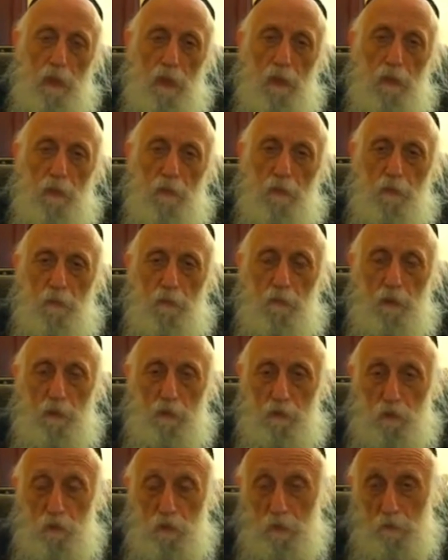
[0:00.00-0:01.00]
And
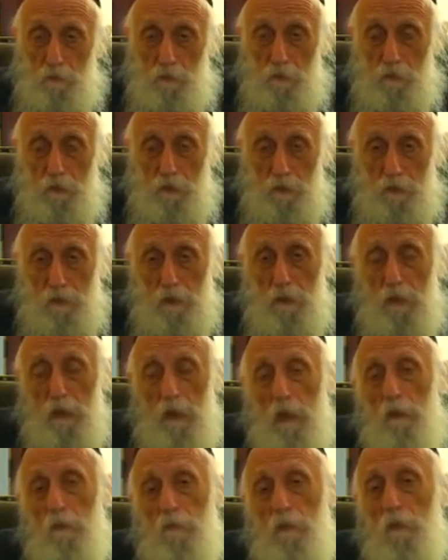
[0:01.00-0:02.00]
I discovered that they
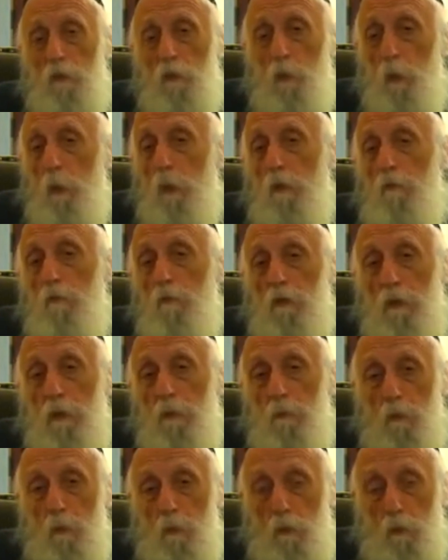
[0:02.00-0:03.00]
have a
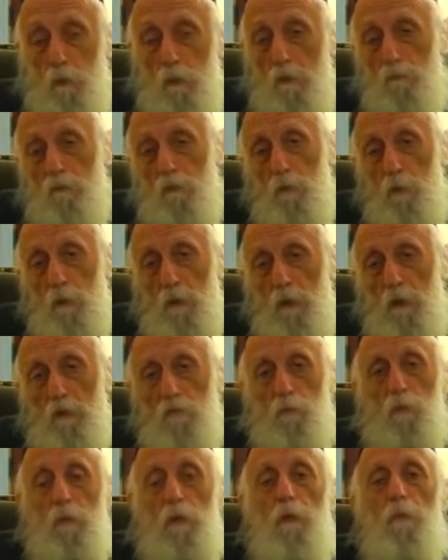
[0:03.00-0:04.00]
12-step program for
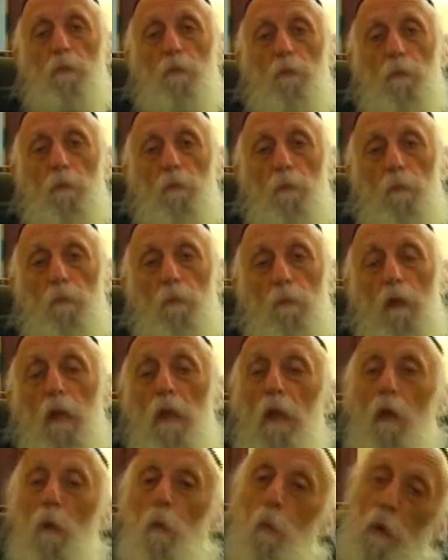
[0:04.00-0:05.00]
recovery.
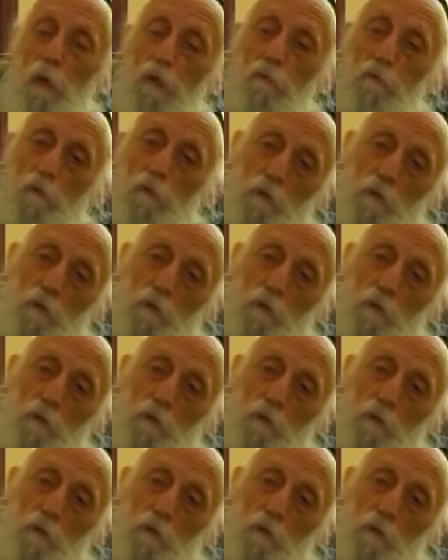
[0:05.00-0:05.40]
One